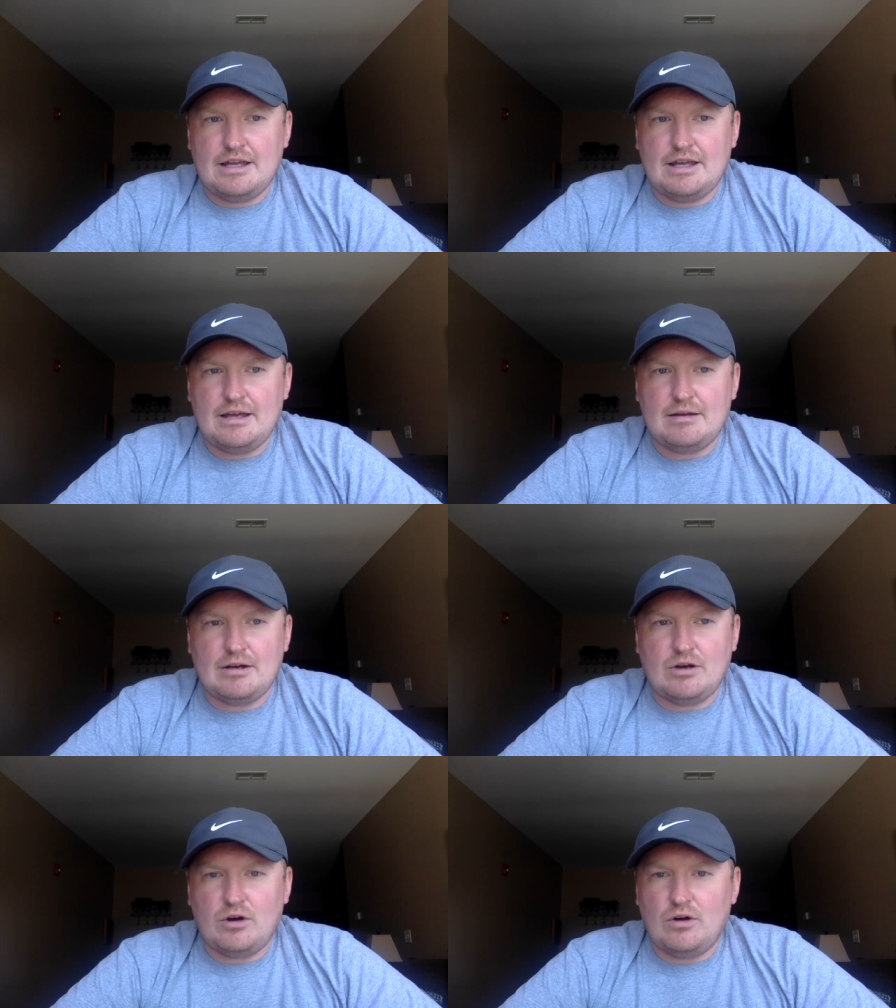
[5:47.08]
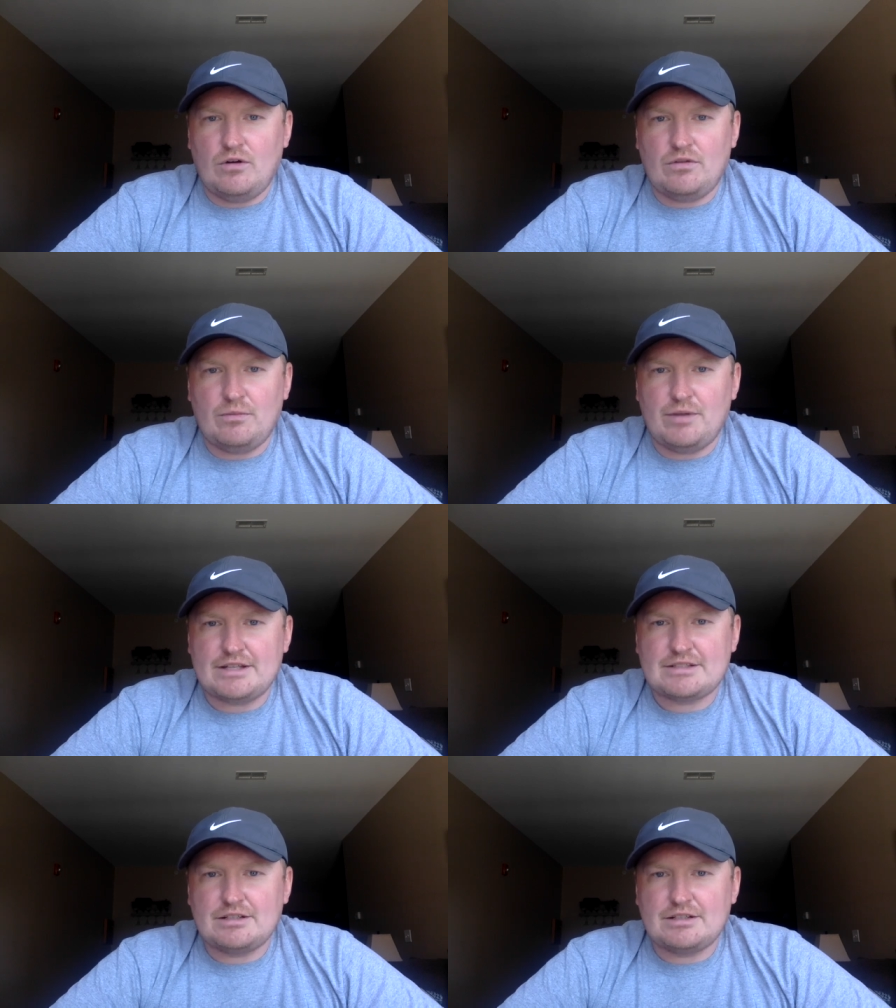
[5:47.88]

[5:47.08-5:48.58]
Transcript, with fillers: and all the best